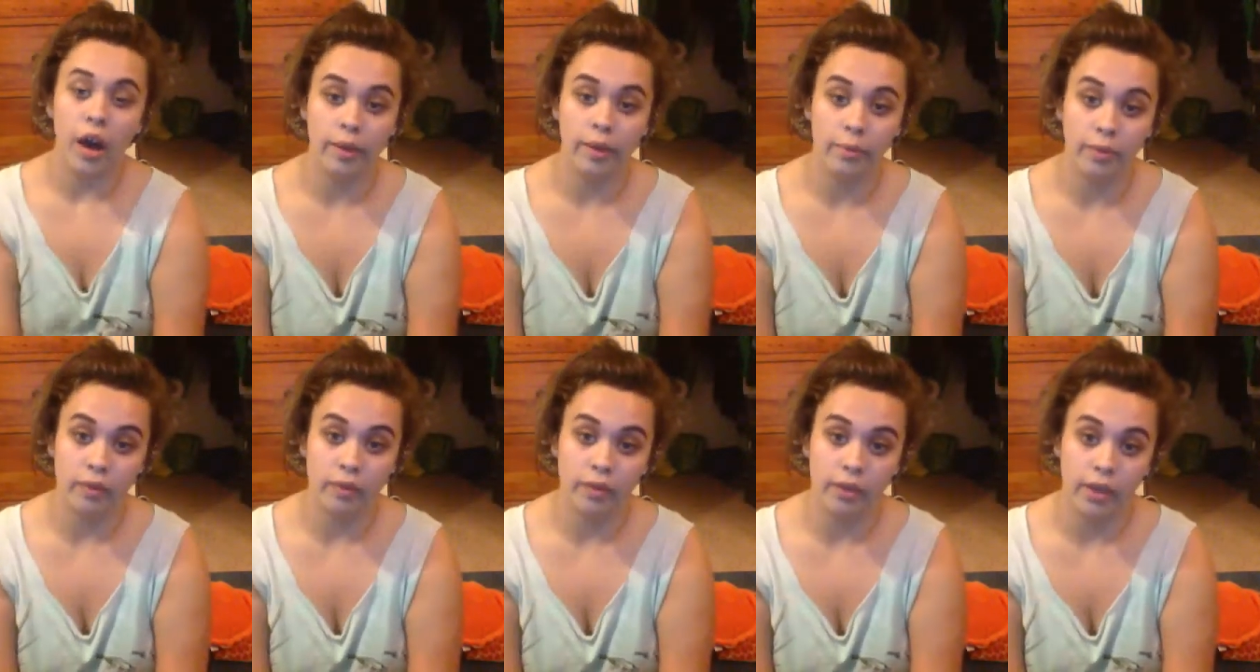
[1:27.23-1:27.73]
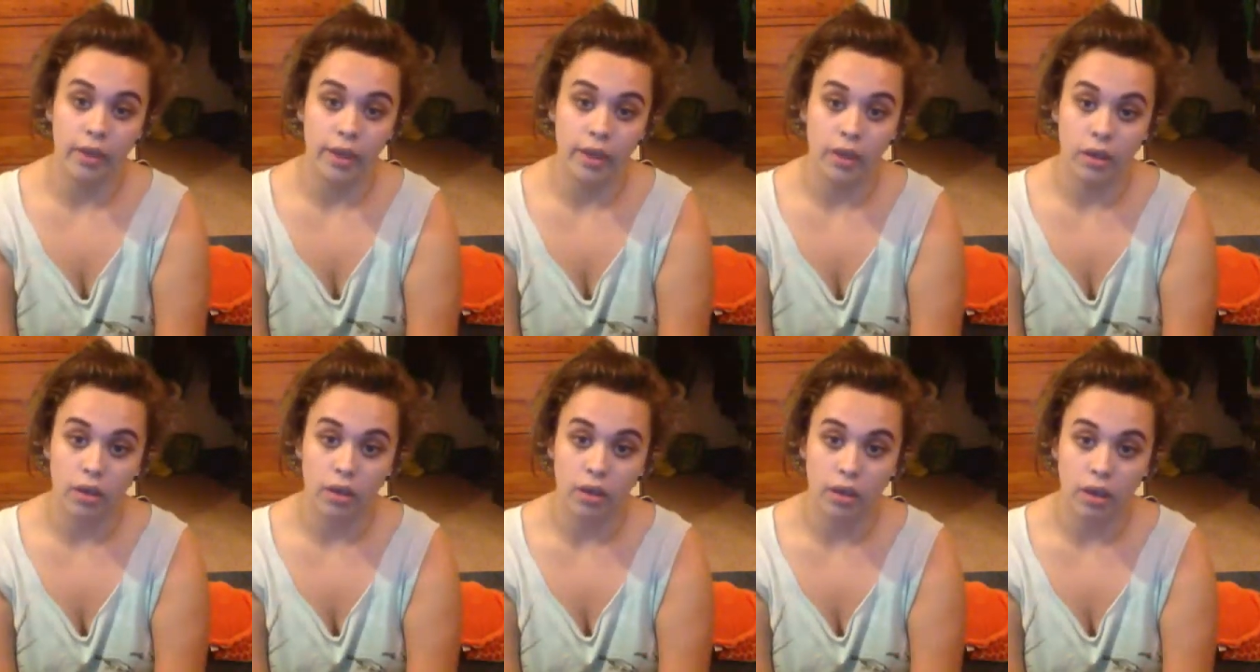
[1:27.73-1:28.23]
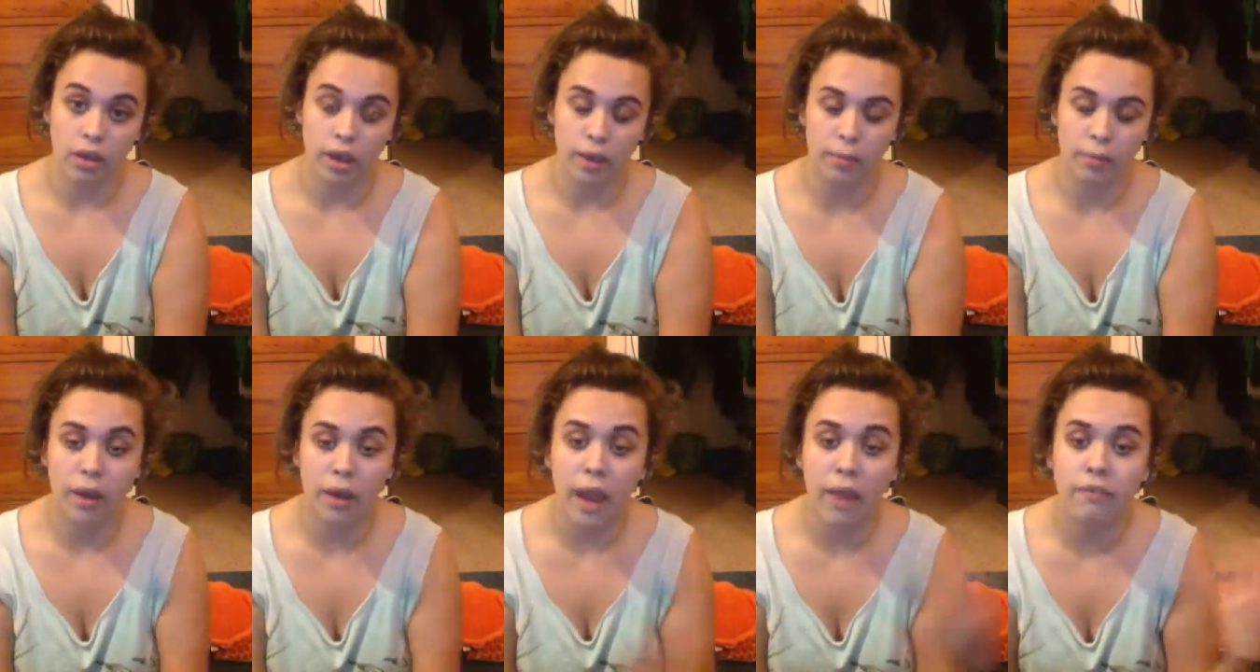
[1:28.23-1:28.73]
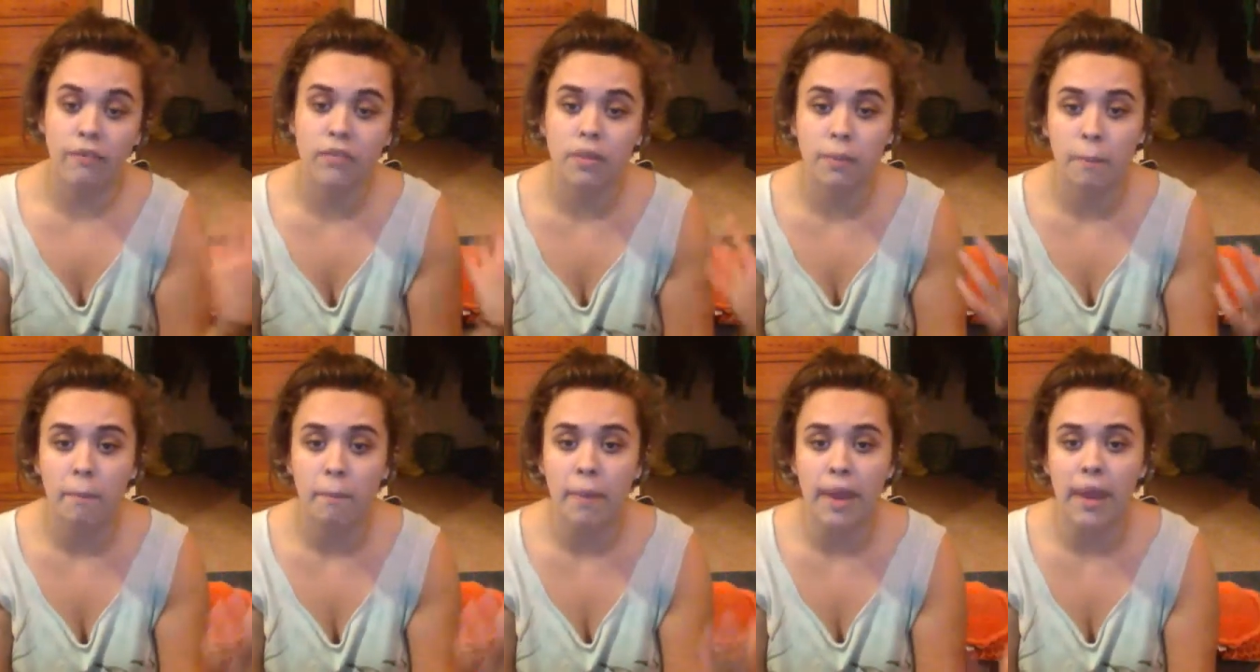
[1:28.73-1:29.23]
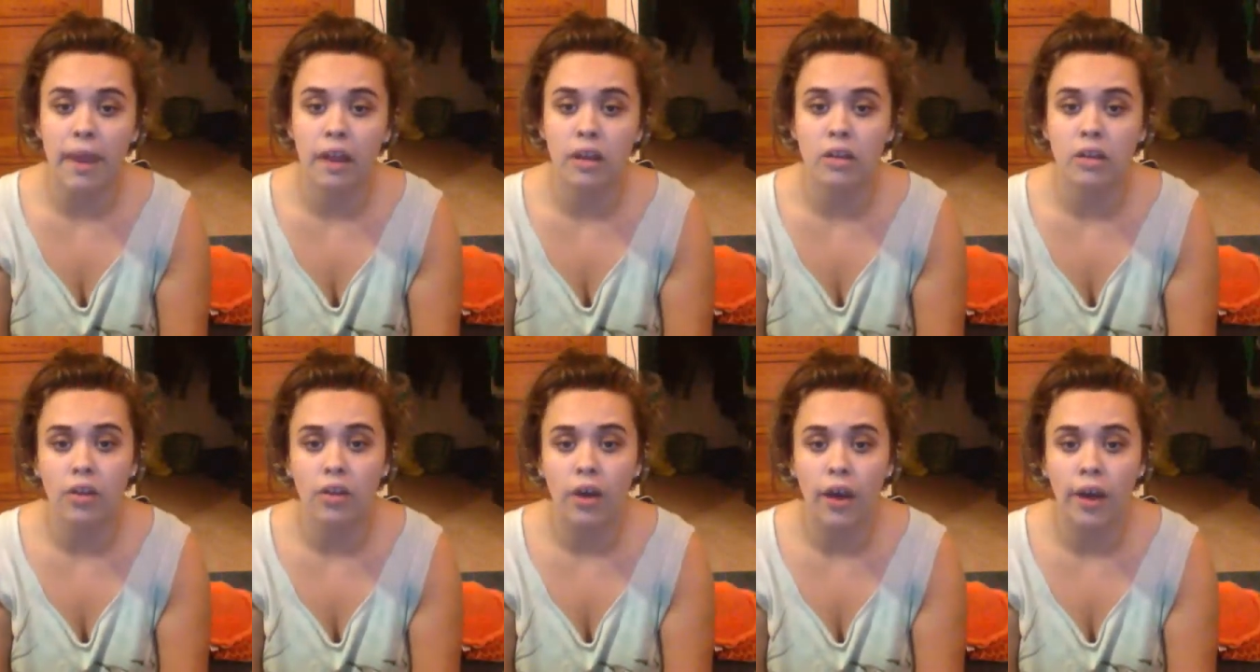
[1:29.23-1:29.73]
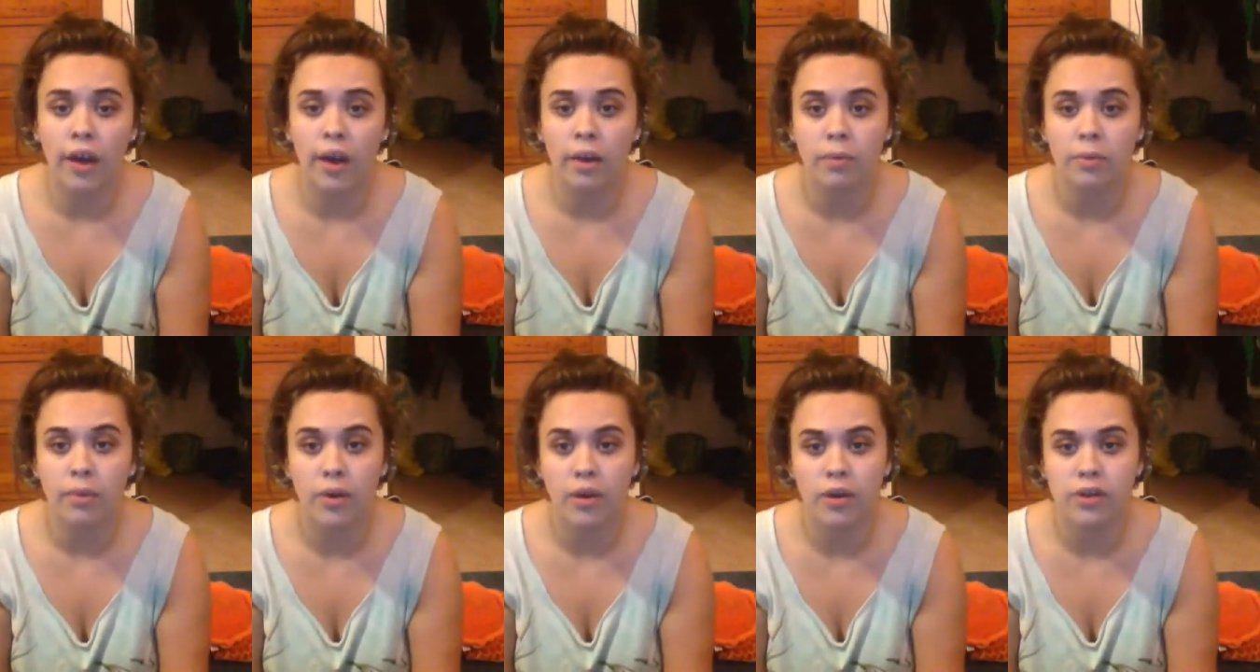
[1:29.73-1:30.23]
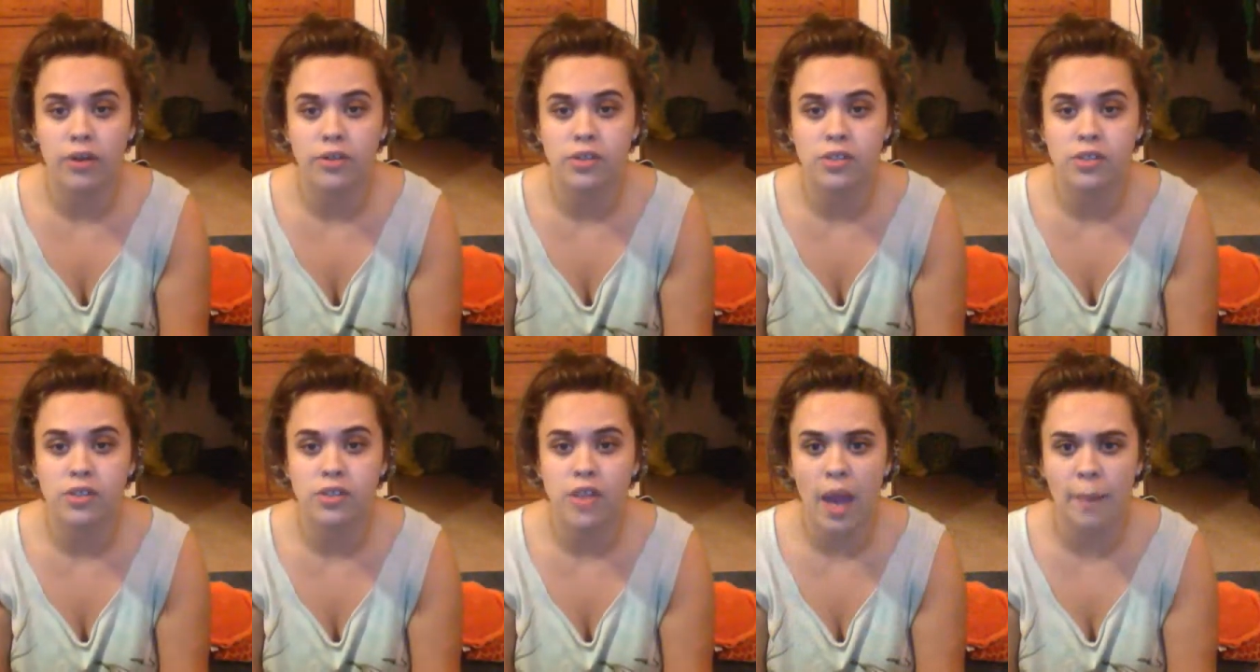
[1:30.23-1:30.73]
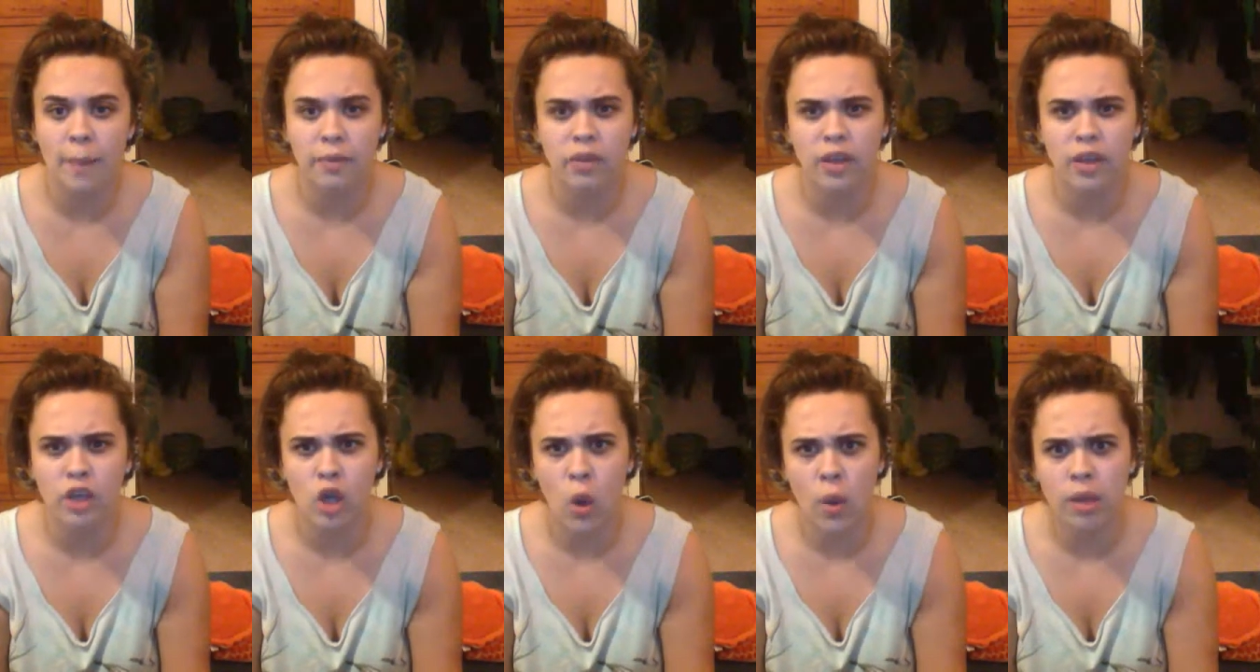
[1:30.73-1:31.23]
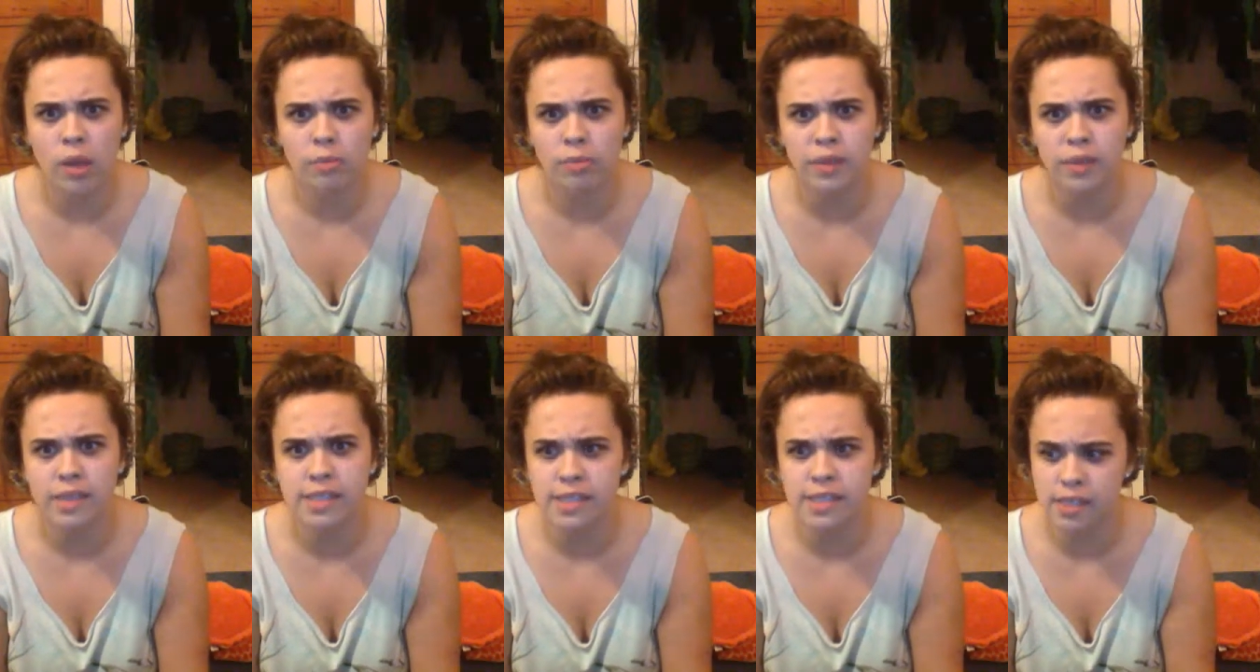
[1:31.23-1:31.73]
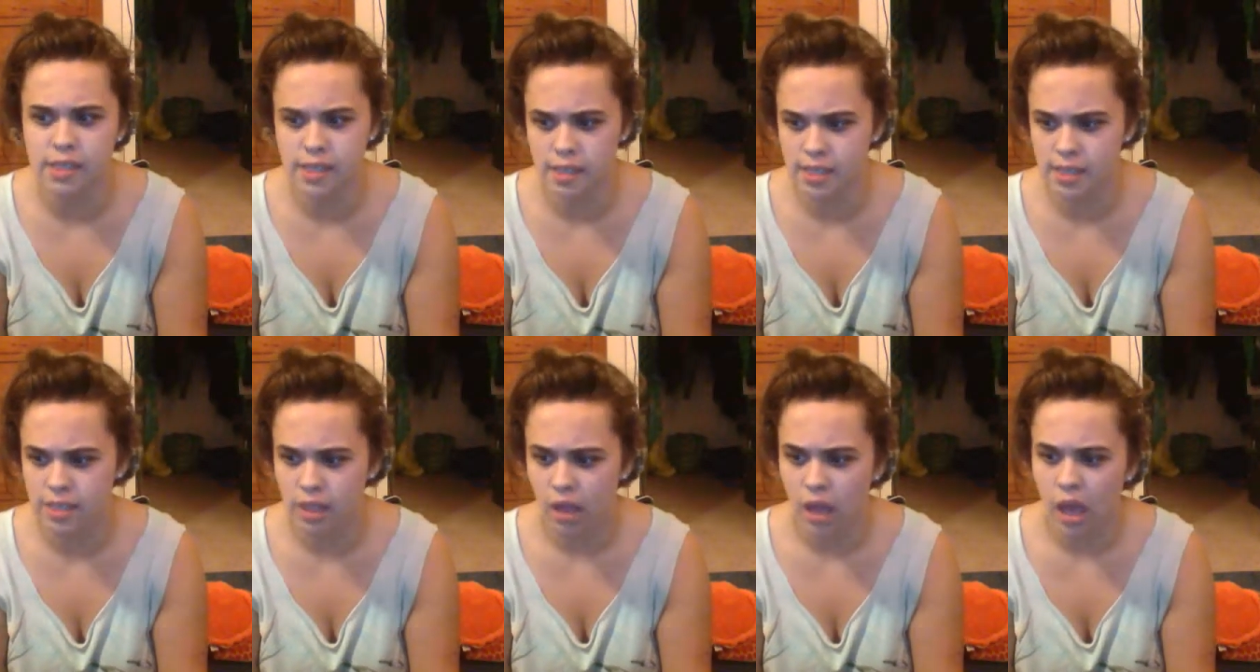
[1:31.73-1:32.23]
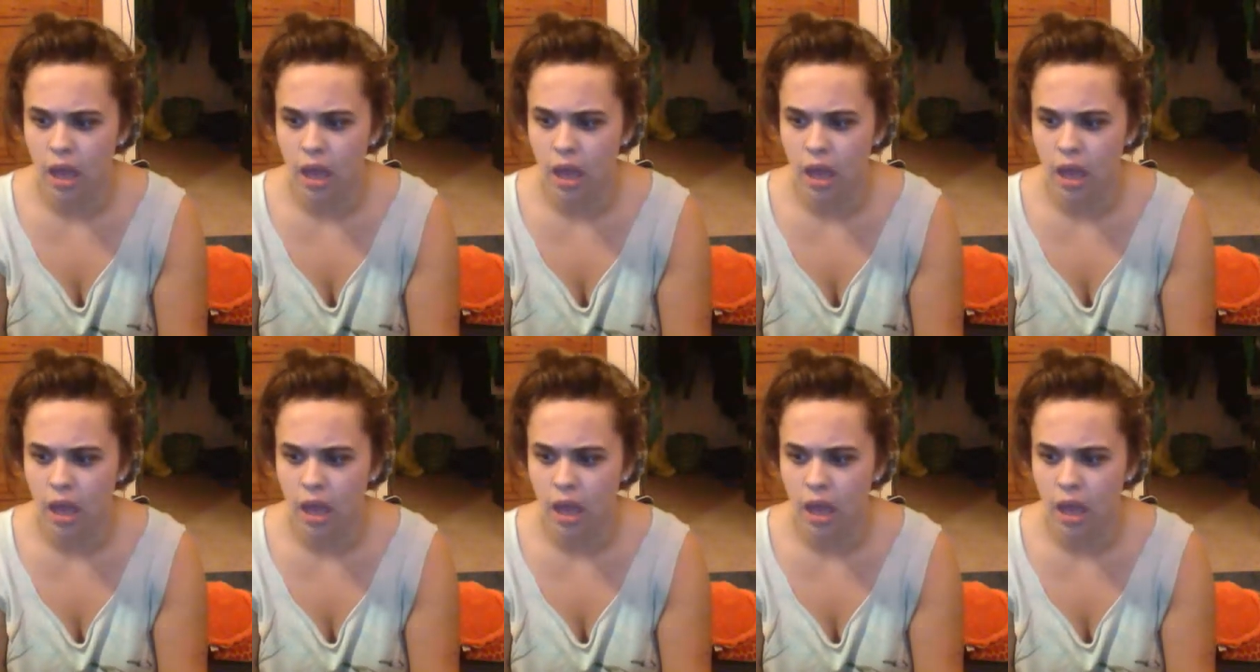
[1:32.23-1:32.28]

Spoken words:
I've been having them back a lot because I've been like going places,